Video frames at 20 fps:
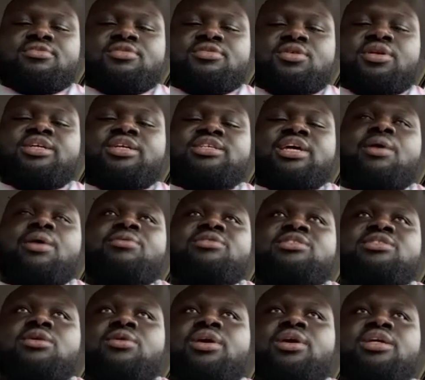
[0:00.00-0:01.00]
So that's how
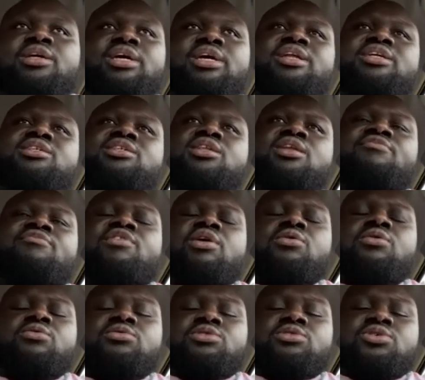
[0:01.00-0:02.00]
it's so easy. And it's in the
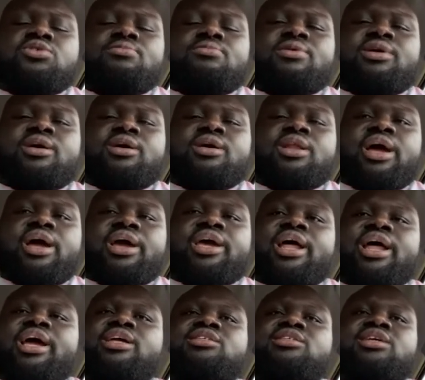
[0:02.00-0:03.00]
vocals too, man. Like,
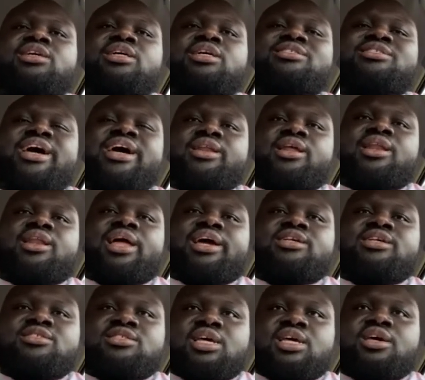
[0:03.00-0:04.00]
it ain't exactly
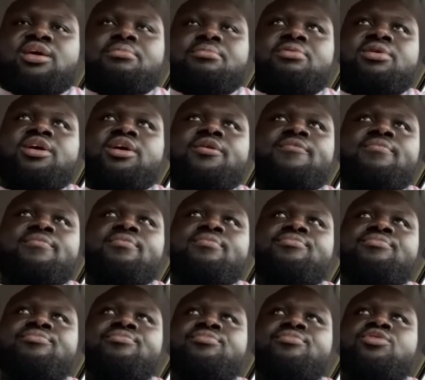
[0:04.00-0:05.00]
like singing, but
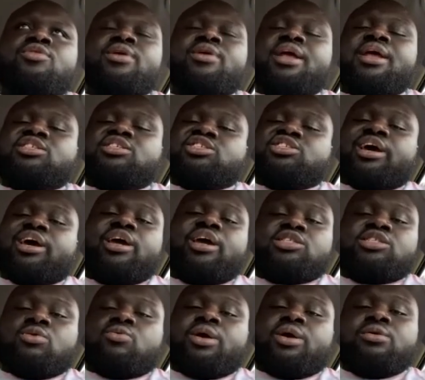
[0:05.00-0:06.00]
you got to
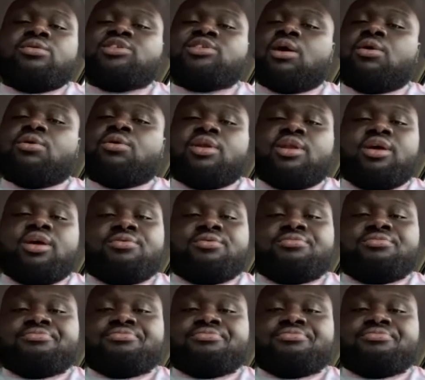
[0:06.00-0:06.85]
change the way you talking now.